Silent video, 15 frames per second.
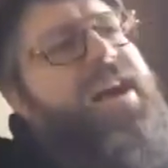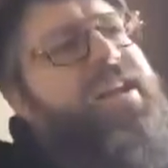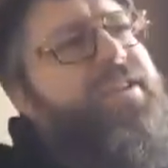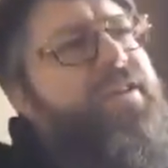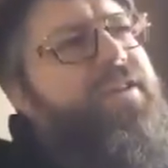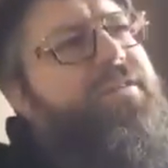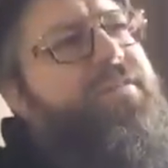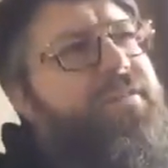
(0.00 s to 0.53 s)

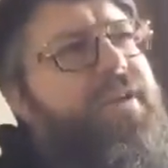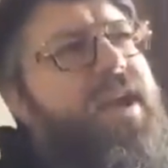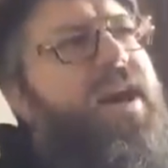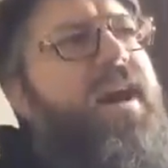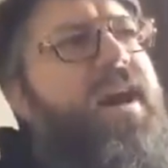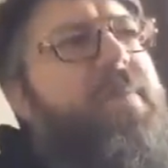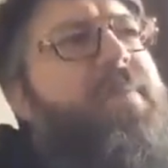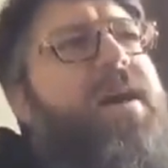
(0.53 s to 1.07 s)
of.
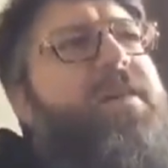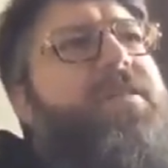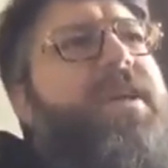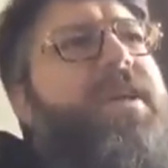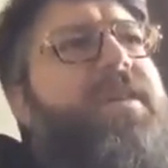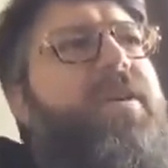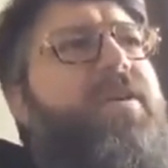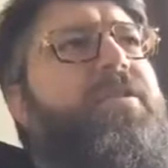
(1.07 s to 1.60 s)
Yeah. I mean, I
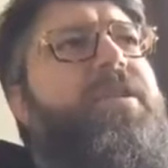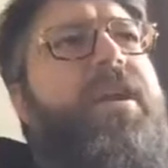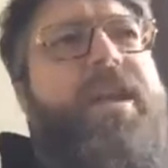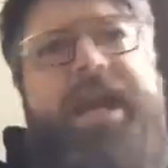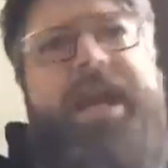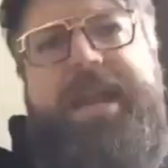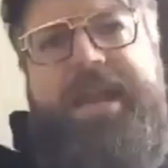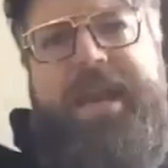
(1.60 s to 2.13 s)
think there's an
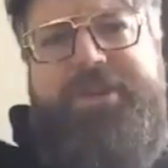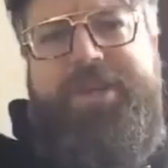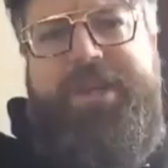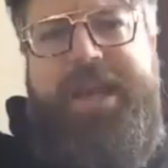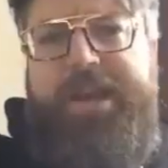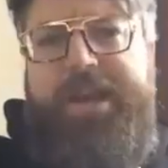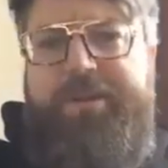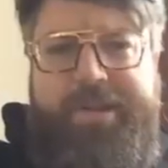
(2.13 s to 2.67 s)
innate
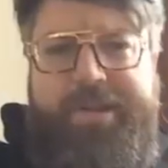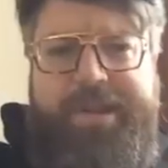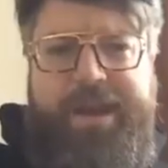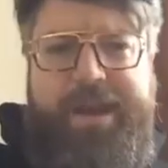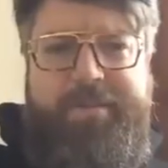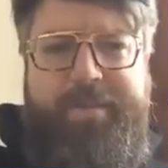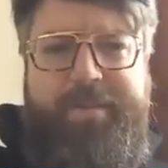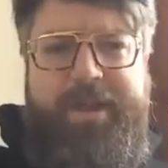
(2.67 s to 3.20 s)
educator
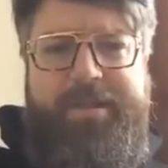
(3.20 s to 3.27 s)
inside of me,